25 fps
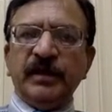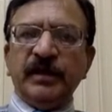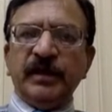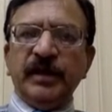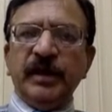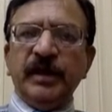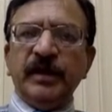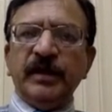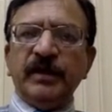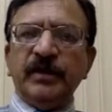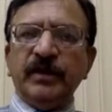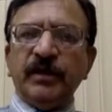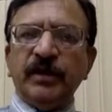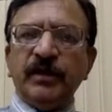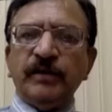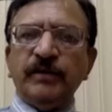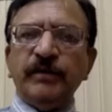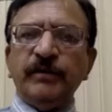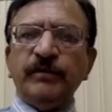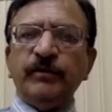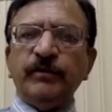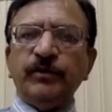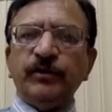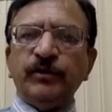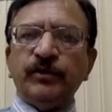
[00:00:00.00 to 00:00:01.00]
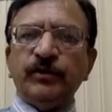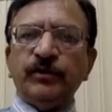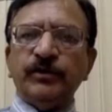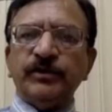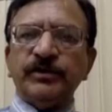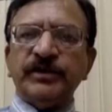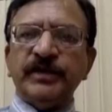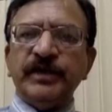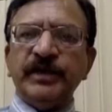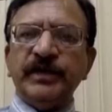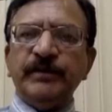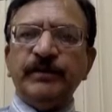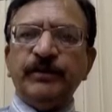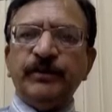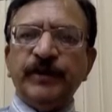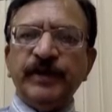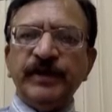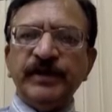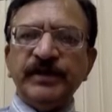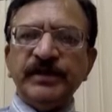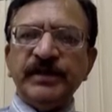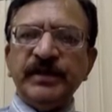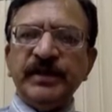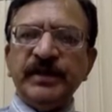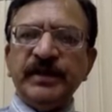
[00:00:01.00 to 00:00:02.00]
and carbon monoxide
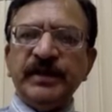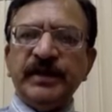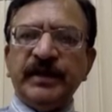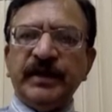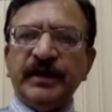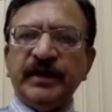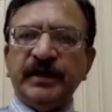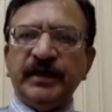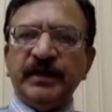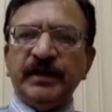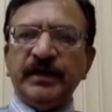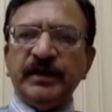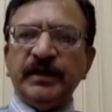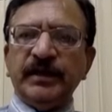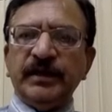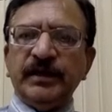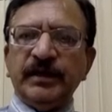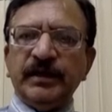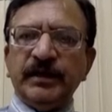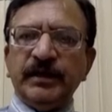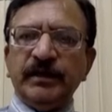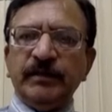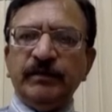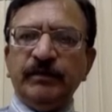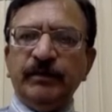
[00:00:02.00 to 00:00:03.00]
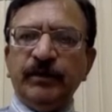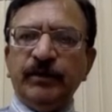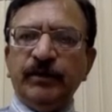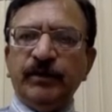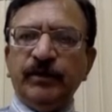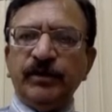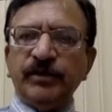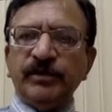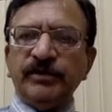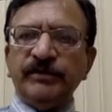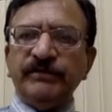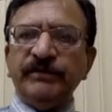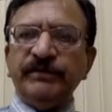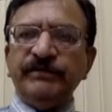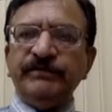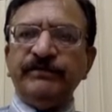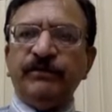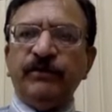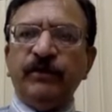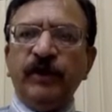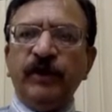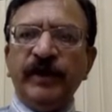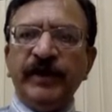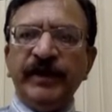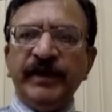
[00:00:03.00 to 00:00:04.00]
poisoning because of the
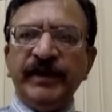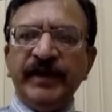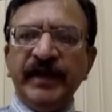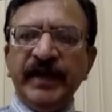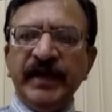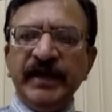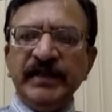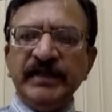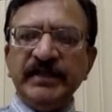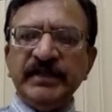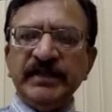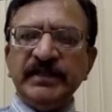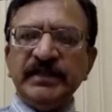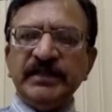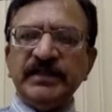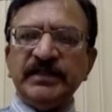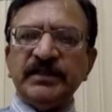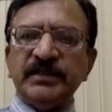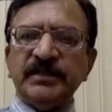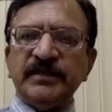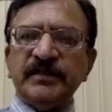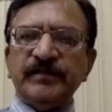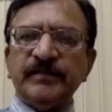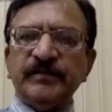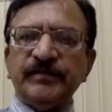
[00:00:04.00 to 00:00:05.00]
faulty engines.